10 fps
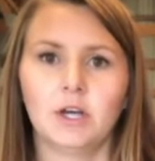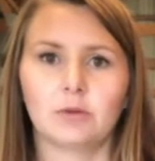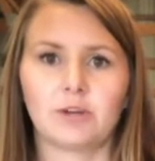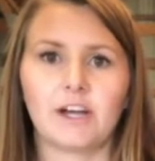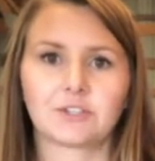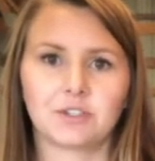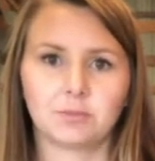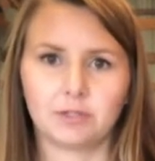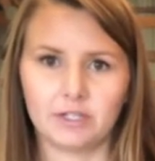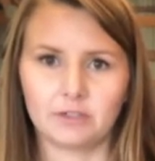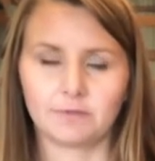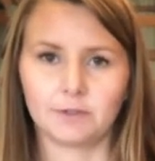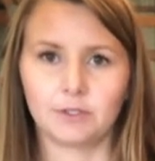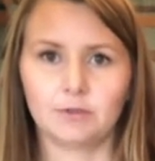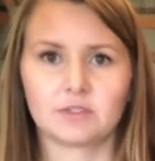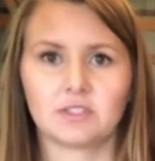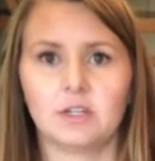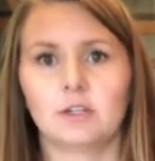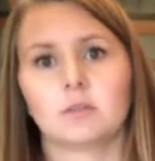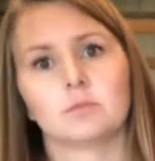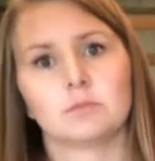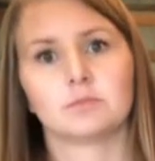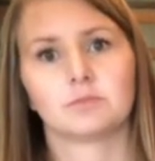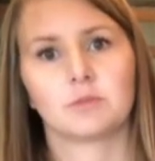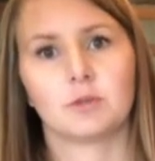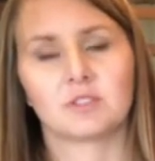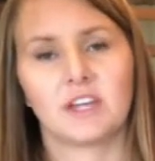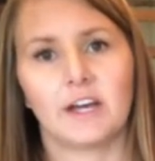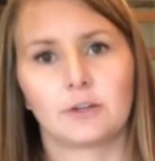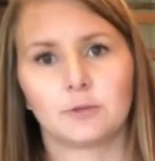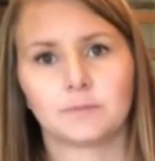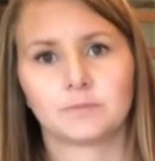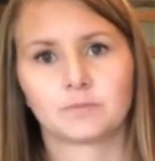a ration plan for those, um, those cattle.